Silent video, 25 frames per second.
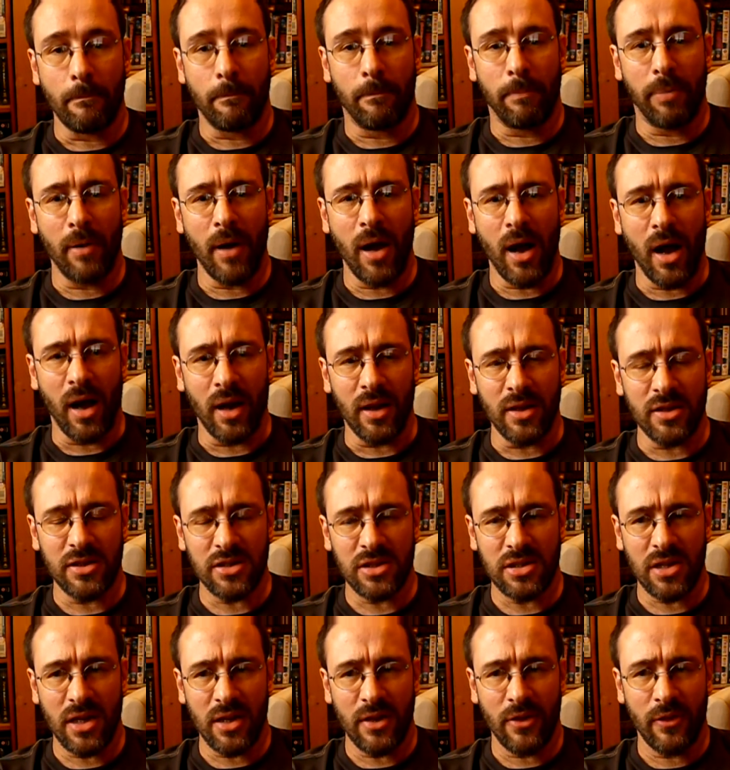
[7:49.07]
But
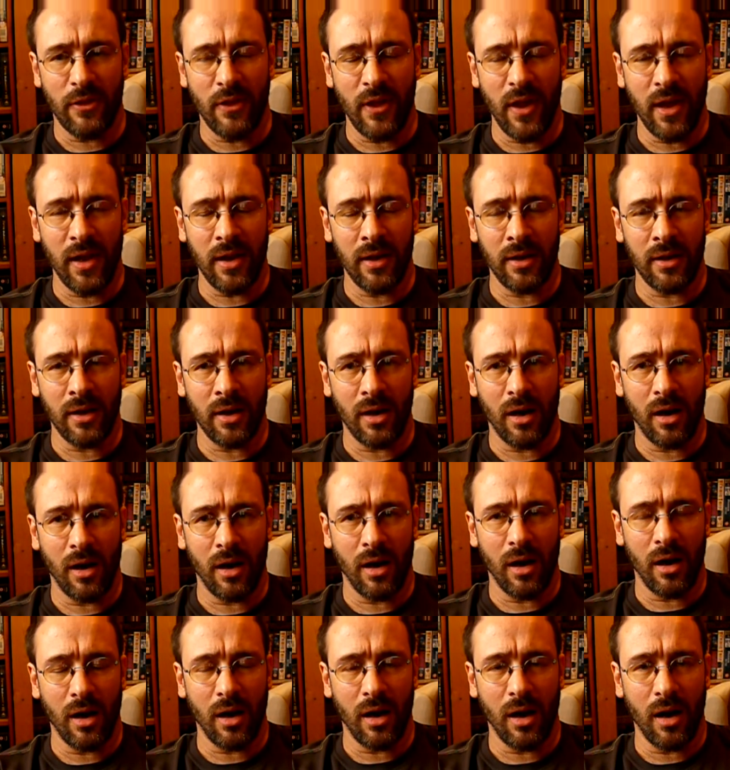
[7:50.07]
then
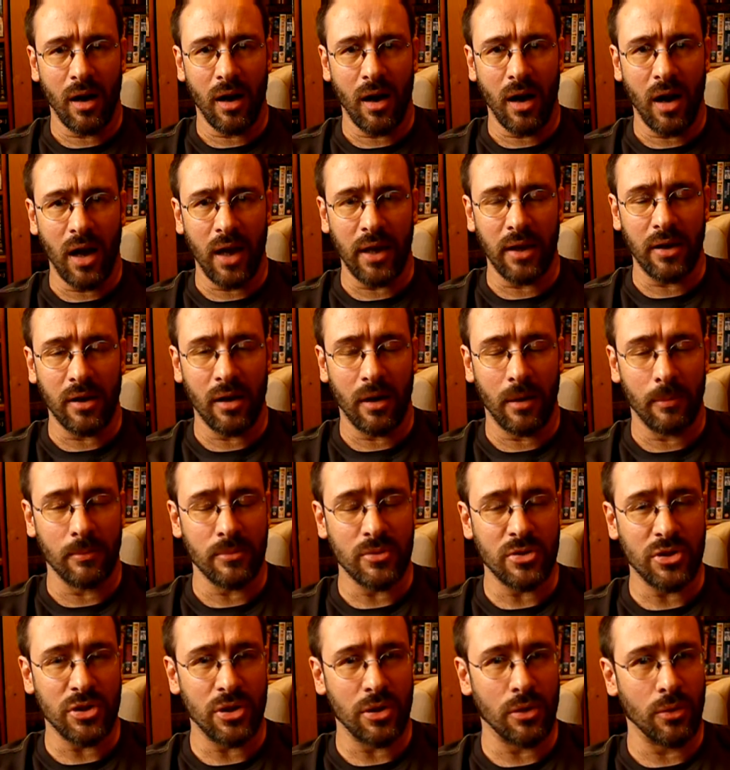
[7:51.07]
I
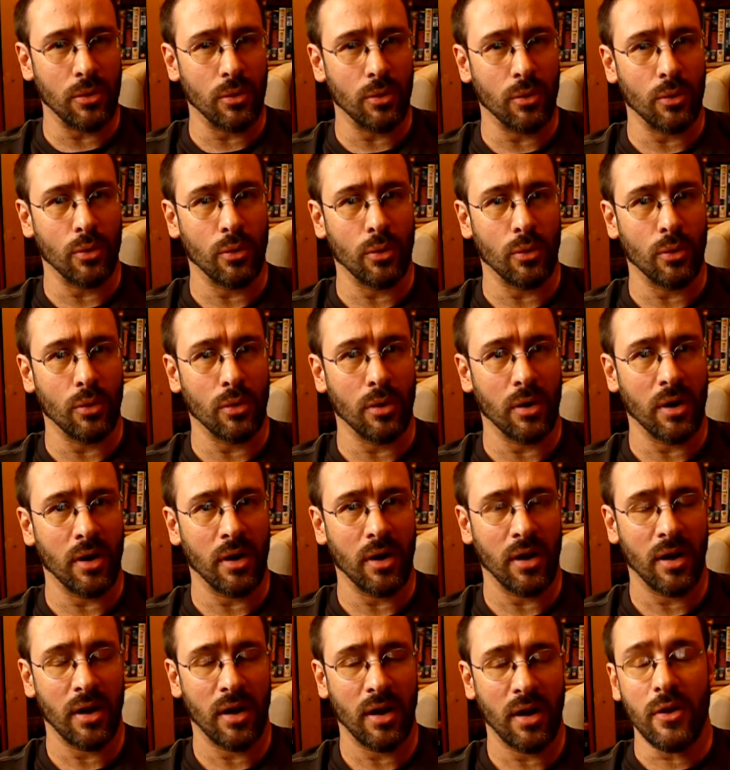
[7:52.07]
come to
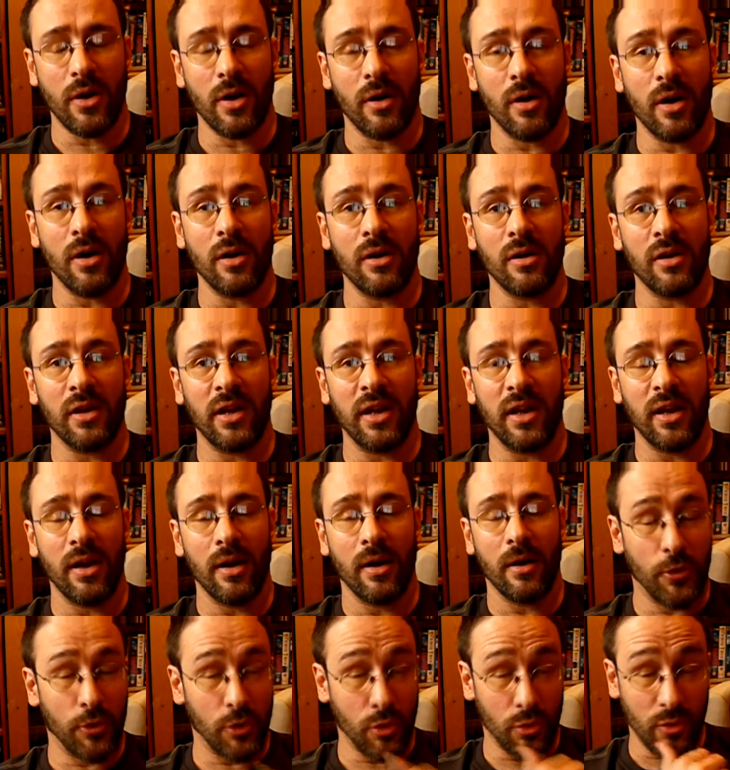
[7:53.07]
early
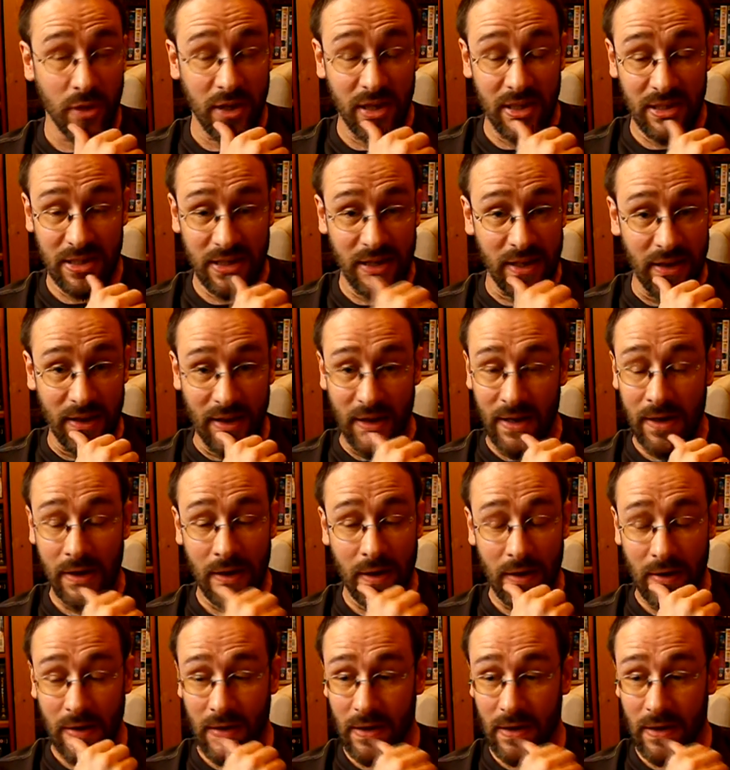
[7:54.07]
3D, and